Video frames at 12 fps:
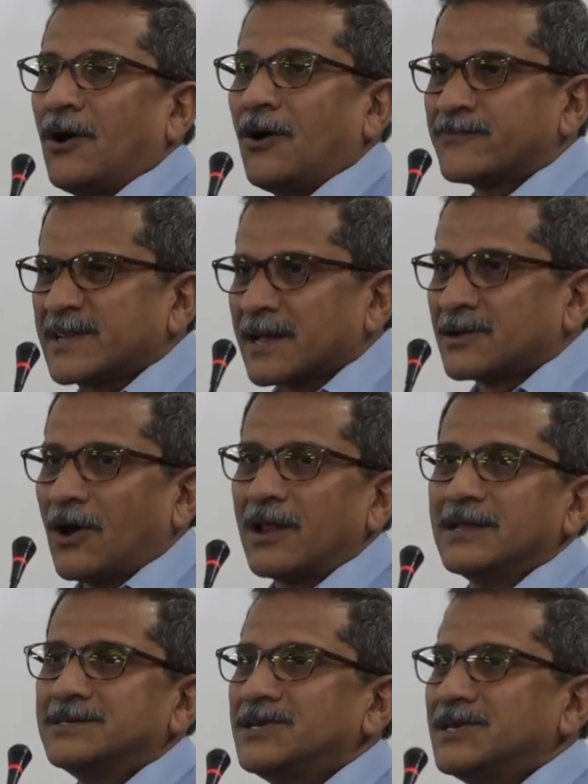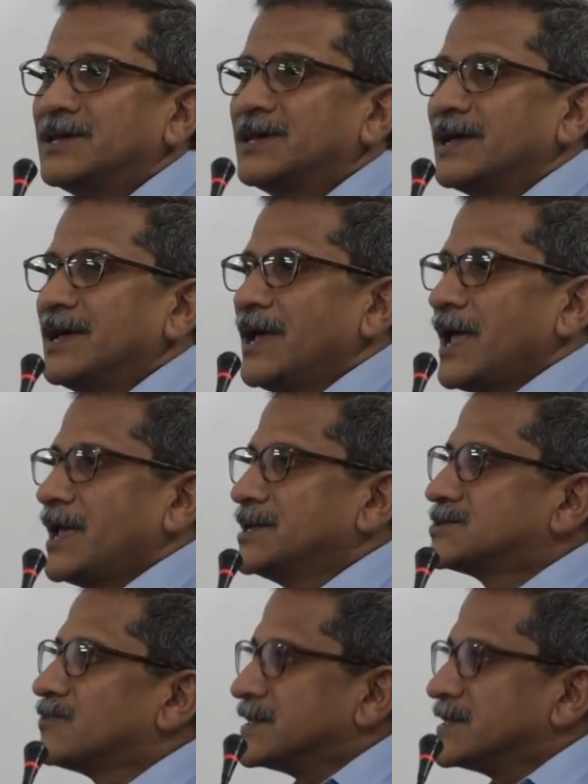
of technology is